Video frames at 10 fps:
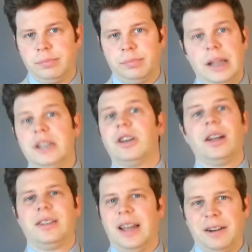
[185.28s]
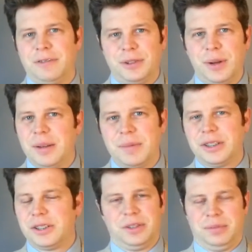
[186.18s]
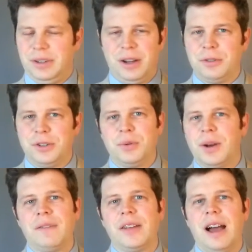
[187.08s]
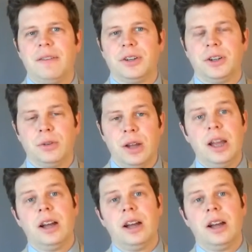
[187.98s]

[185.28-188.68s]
play solitaire for 20 minutes or, do whatever you have to do.